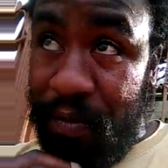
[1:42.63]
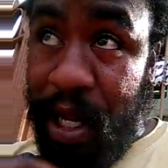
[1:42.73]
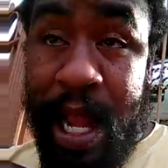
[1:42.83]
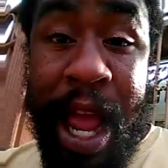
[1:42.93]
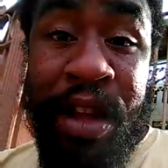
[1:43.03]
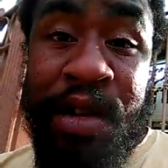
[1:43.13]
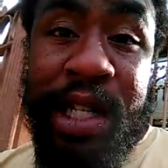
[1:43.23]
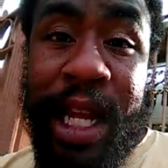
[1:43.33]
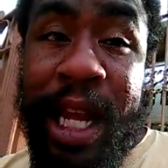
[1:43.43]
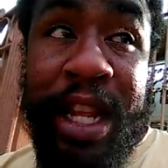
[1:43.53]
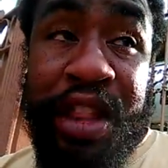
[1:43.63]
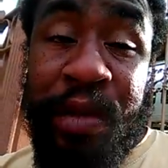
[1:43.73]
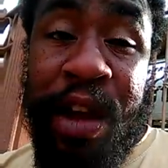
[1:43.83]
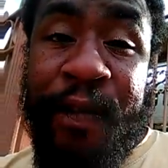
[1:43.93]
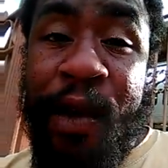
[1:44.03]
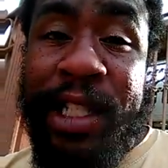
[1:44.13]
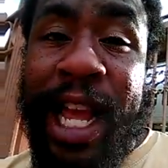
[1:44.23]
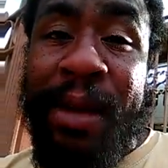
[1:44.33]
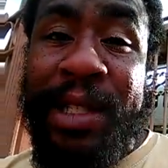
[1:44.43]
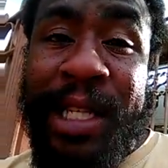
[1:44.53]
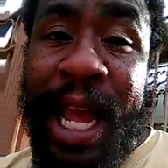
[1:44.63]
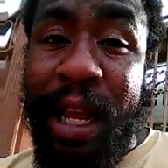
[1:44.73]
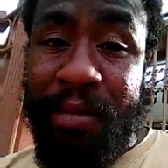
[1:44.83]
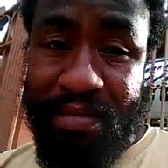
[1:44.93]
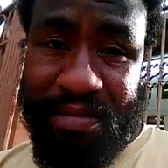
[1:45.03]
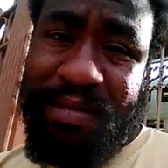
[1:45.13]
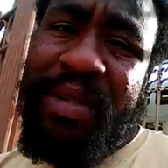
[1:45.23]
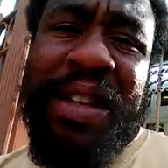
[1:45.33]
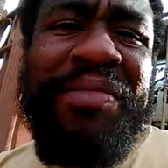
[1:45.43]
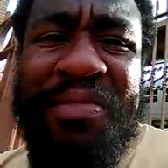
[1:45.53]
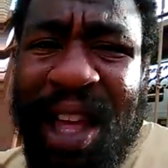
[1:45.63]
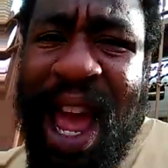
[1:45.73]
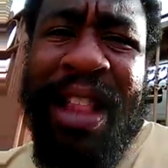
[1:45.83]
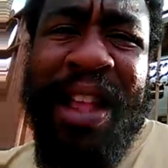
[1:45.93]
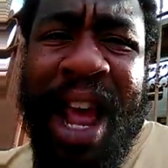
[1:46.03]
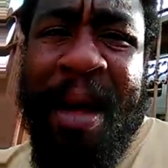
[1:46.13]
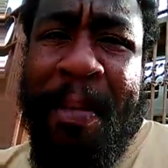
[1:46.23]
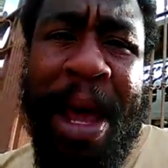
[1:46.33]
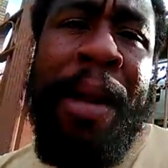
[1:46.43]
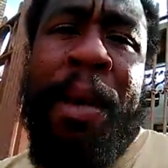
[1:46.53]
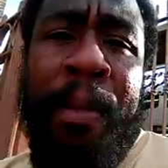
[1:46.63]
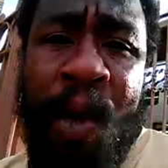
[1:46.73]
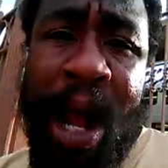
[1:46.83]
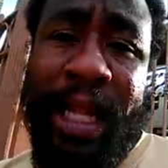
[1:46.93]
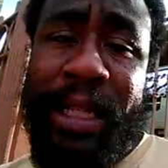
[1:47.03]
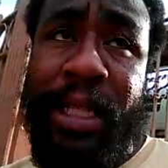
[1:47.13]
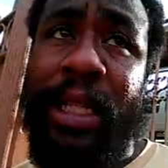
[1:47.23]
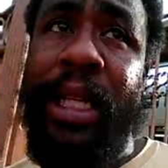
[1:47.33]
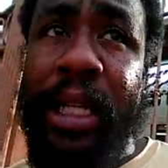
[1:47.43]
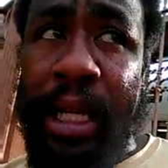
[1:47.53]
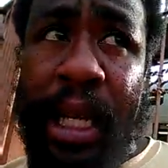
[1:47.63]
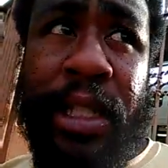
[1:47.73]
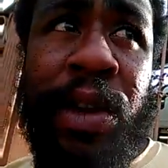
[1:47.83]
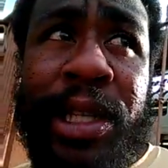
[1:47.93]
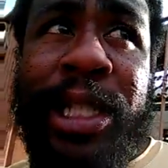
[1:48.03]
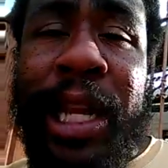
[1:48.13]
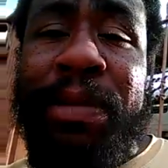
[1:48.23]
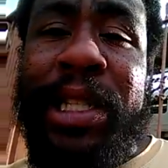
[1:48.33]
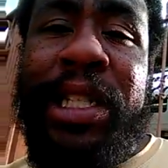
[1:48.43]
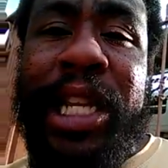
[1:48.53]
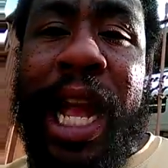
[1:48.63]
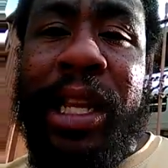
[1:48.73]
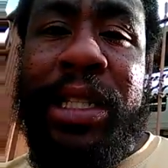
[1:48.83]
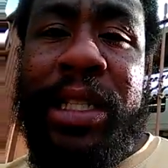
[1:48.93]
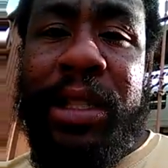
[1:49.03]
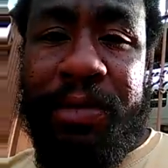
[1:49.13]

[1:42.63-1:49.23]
and I usually hit it 3 or 4 times a day, at a minimum once. So I set up these challenges,